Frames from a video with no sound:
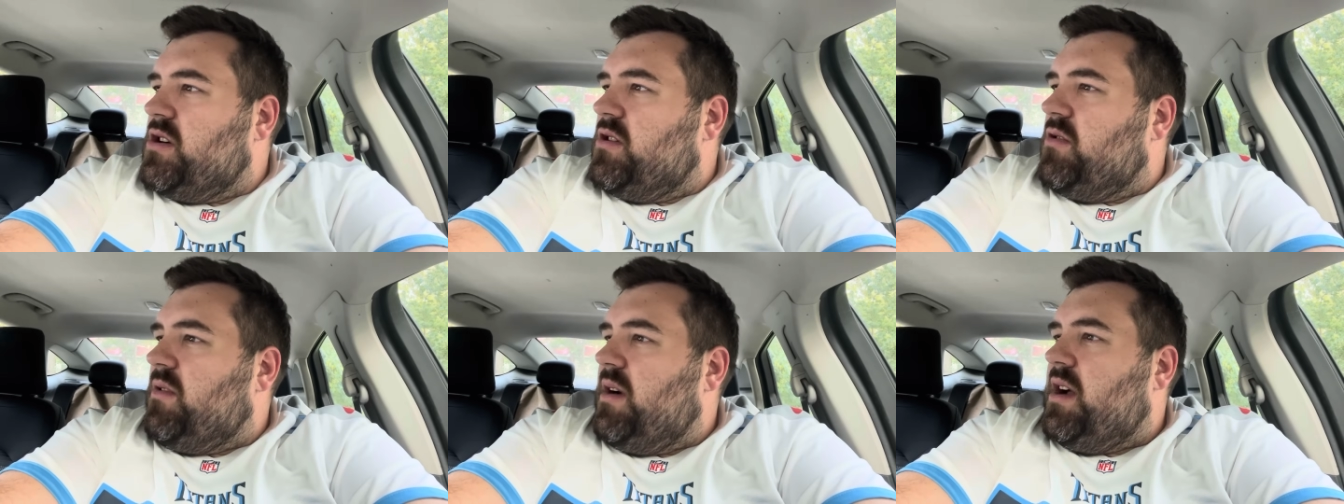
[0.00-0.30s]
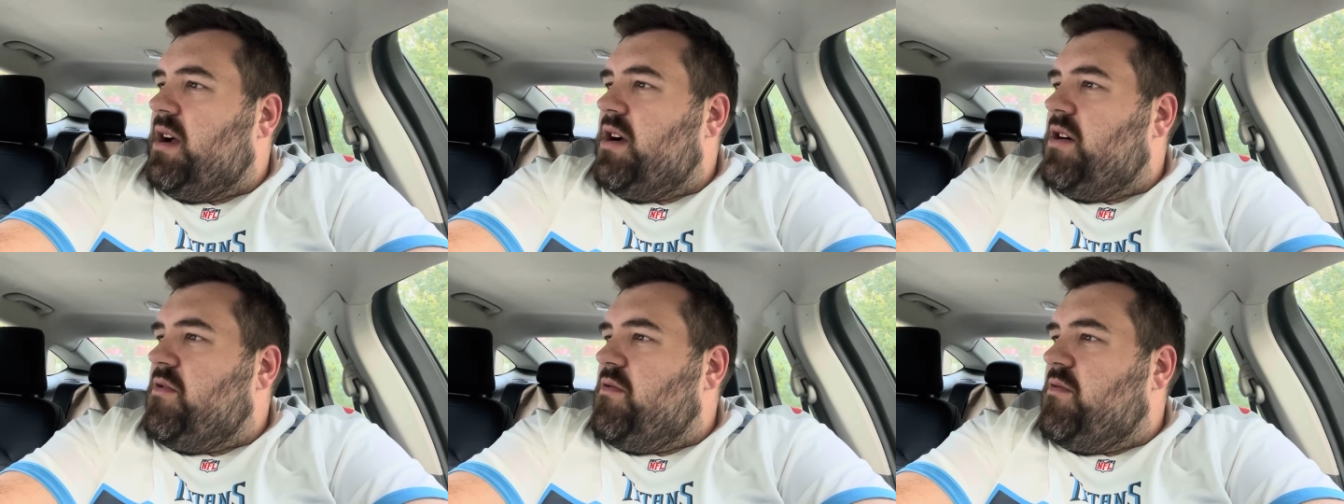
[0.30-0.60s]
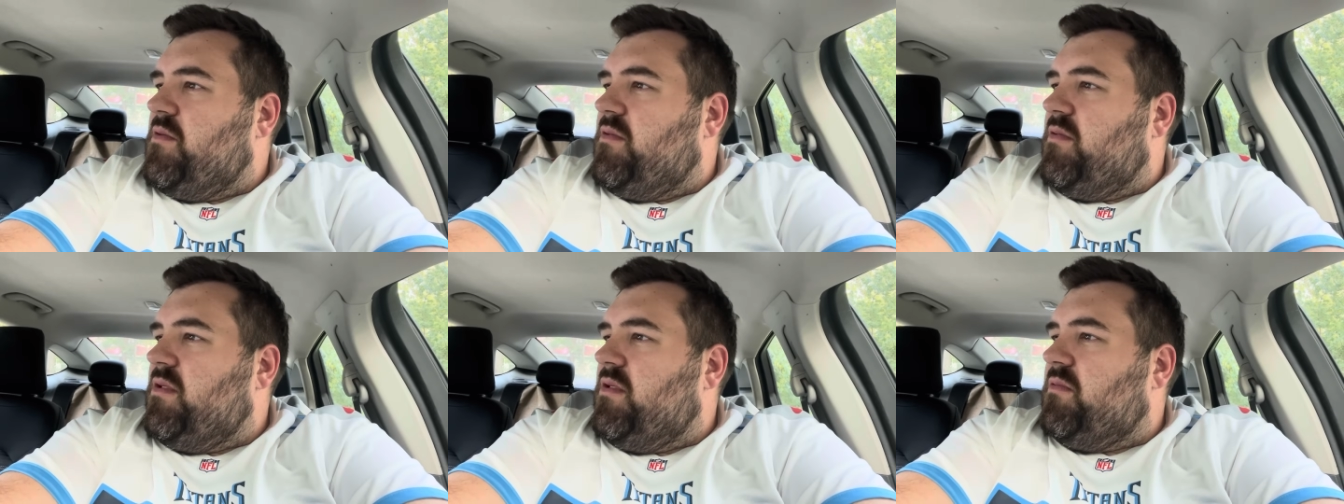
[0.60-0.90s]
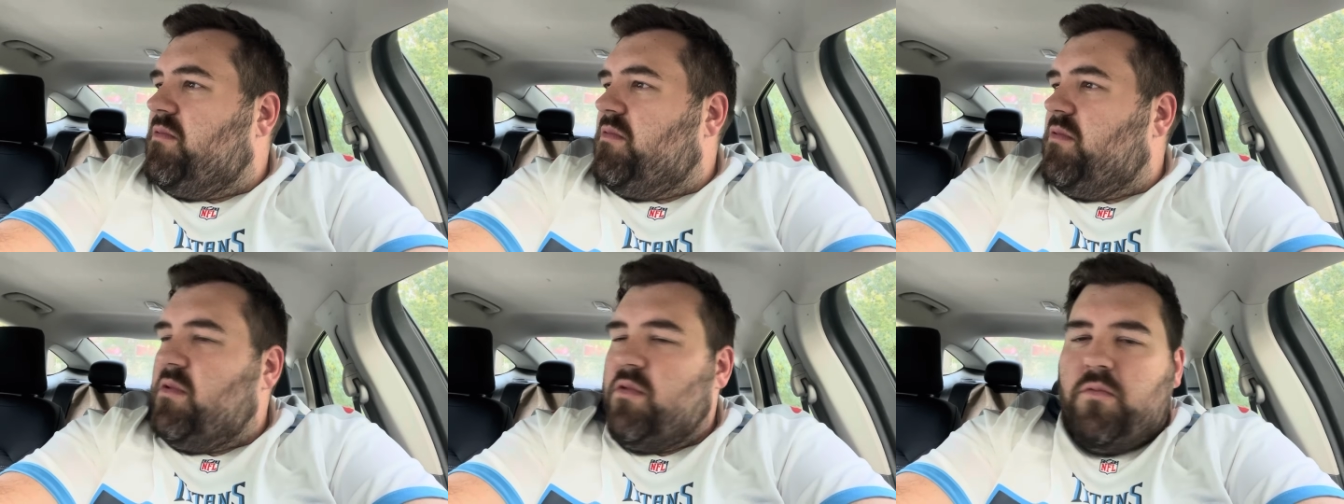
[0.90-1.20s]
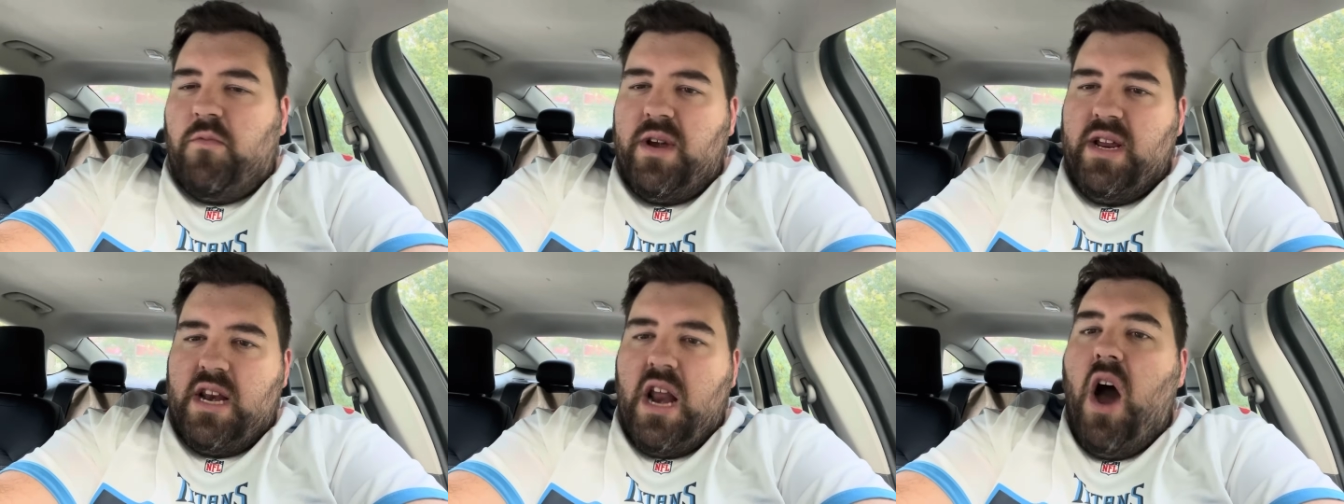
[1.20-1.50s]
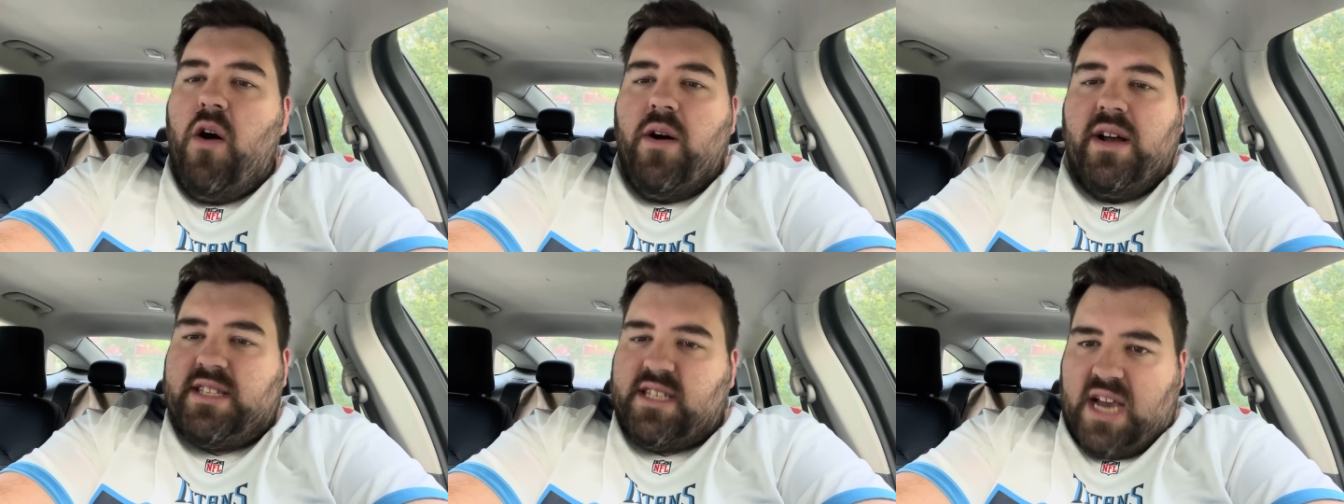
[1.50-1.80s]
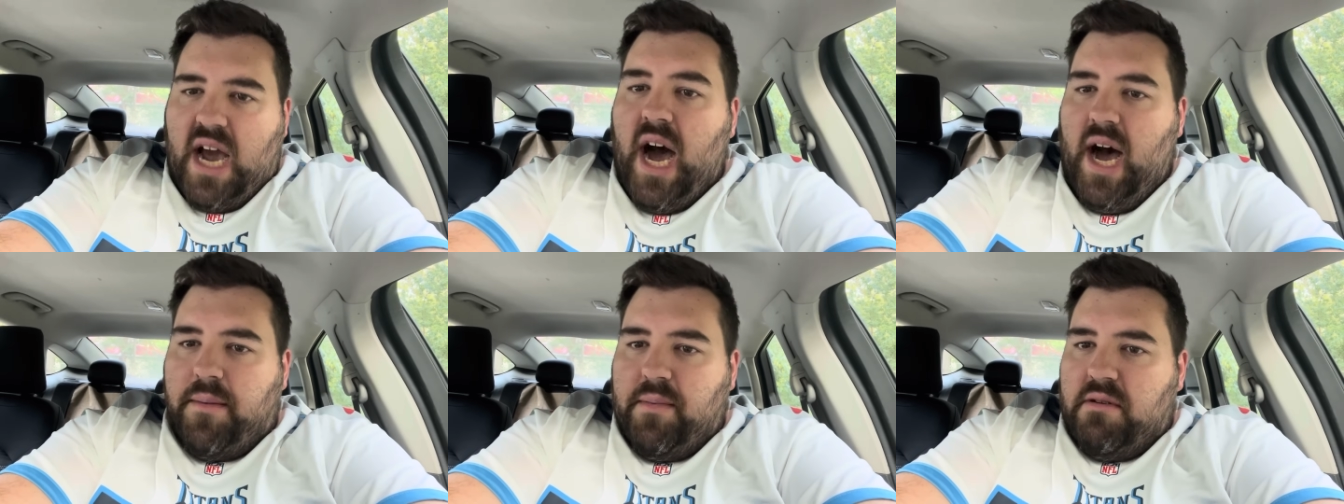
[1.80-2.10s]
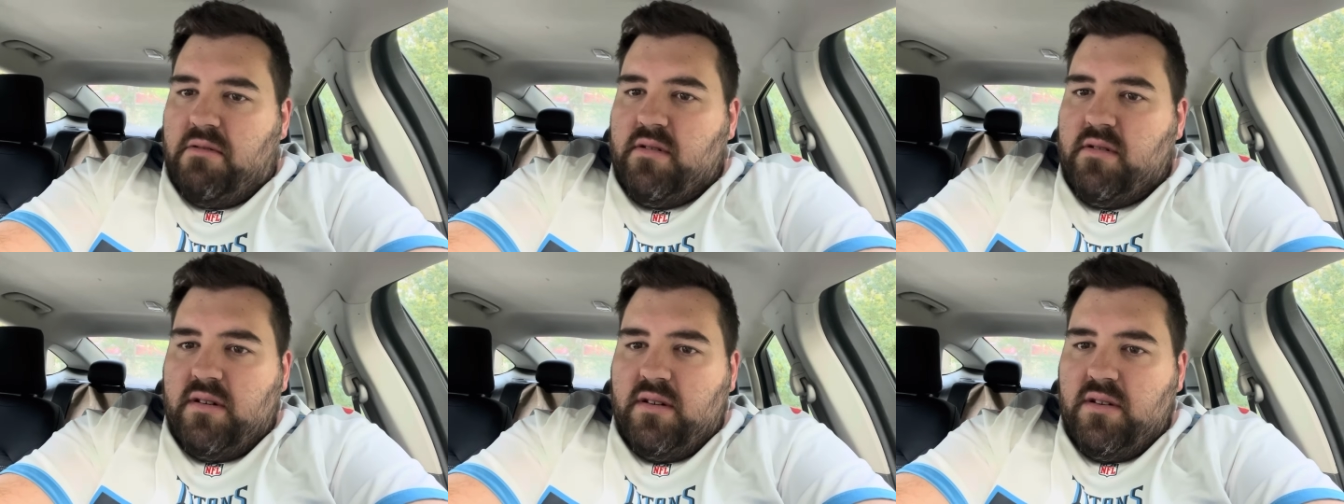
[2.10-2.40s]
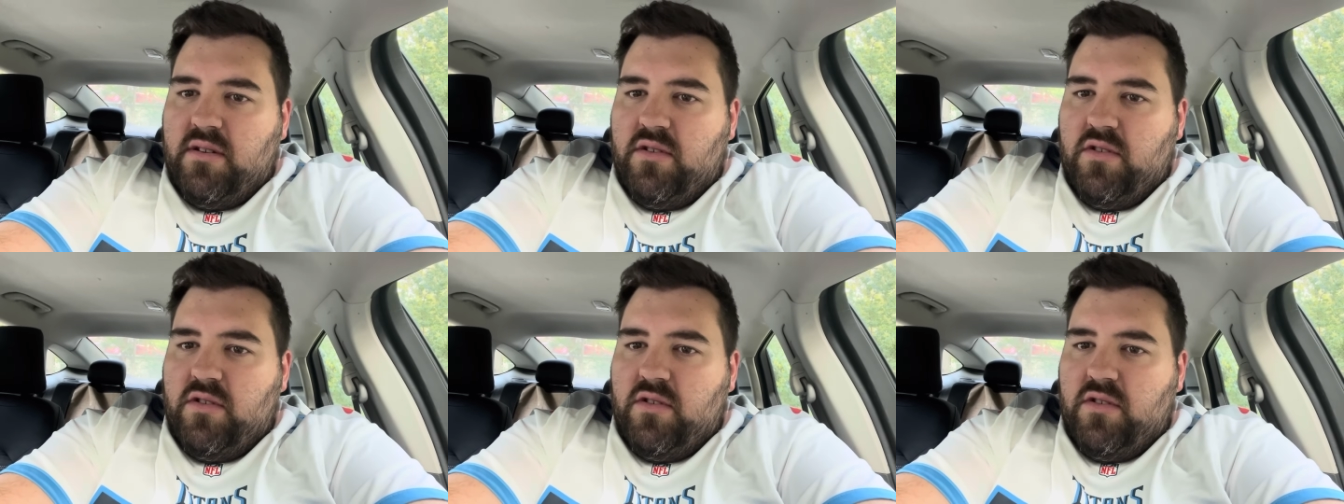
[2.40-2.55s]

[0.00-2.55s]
Well, we know it's coming,